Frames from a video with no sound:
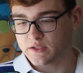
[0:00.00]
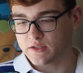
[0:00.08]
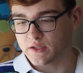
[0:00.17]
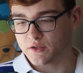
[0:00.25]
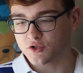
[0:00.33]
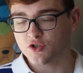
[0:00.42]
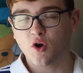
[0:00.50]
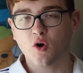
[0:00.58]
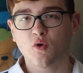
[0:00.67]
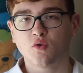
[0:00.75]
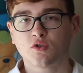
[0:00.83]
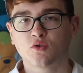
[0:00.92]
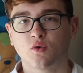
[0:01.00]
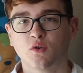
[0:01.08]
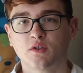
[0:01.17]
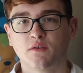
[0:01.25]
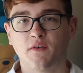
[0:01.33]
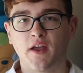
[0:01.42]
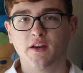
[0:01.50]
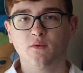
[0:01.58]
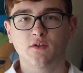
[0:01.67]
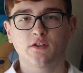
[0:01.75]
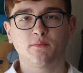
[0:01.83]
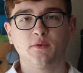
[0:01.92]
there's no source of
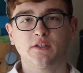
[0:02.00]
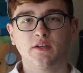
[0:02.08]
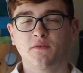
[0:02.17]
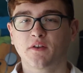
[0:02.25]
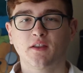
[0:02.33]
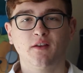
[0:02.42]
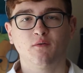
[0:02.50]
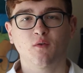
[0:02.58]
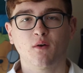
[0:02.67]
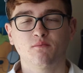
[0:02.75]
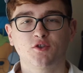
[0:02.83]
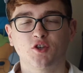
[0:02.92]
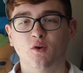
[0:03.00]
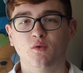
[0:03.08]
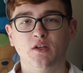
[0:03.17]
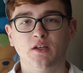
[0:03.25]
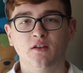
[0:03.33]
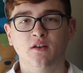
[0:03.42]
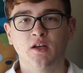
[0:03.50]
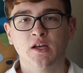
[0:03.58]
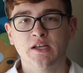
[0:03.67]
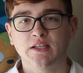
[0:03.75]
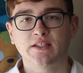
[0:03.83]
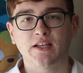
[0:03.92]
anyone specifically from Sony
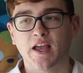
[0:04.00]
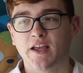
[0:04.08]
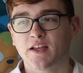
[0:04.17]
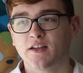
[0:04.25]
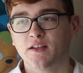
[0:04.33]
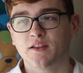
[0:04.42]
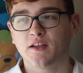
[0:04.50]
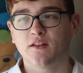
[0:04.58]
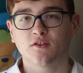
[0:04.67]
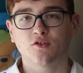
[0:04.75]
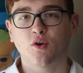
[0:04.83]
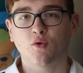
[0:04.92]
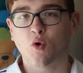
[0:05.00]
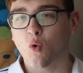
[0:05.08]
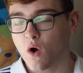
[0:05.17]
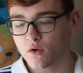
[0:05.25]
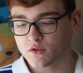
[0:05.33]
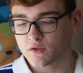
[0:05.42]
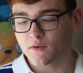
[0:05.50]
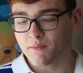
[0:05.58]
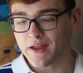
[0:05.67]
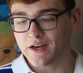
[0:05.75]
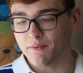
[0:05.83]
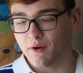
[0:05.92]
saying anything. There's no quotes from
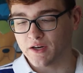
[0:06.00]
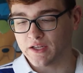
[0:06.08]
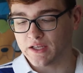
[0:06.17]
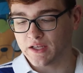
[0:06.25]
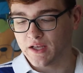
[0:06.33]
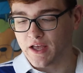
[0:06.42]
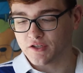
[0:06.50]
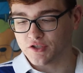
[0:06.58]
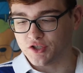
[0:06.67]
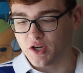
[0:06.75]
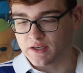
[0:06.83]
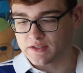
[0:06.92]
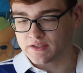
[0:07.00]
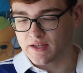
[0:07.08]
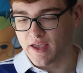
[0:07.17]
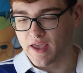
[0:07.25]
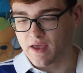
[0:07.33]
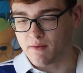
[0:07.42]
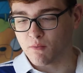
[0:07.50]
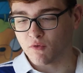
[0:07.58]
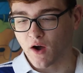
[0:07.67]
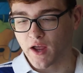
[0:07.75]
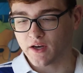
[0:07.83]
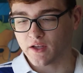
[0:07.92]
anybody. It's just him
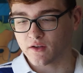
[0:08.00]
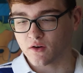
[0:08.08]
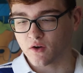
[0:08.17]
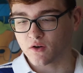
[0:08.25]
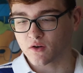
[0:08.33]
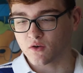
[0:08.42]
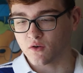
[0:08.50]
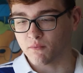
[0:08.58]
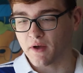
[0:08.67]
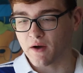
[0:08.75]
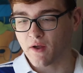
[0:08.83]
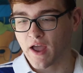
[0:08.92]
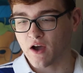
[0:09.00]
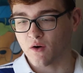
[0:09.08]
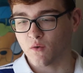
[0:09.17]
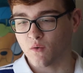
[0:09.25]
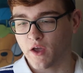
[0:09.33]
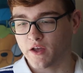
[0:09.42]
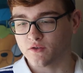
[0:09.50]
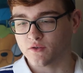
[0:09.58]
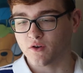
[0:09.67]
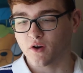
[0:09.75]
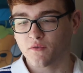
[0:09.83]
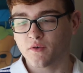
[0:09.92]
writing an article about how
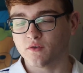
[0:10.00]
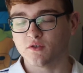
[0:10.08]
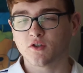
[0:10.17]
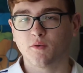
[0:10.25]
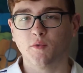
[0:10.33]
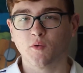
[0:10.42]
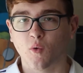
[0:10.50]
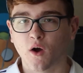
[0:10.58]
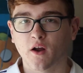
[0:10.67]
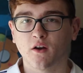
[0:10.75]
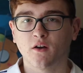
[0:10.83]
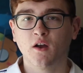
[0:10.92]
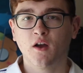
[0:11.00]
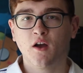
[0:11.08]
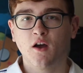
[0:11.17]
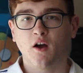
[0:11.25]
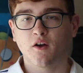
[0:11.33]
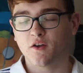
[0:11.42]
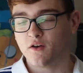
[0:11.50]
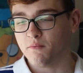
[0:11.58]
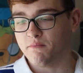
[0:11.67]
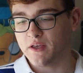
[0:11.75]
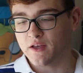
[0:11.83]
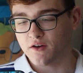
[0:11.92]
Andrew Garfield and Tobey Maguire are gonna
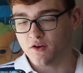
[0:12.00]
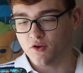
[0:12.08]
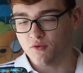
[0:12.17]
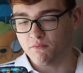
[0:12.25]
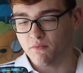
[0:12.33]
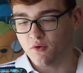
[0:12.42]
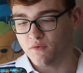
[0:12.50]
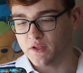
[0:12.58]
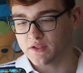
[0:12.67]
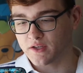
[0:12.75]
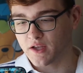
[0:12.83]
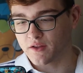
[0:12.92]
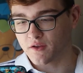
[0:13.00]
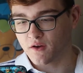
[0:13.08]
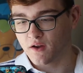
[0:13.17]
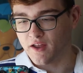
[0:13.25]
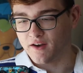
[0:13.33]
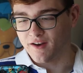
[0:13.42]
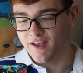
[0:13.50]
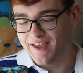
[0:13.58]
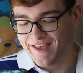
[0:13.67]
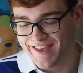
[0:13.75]
be in a new movie together. And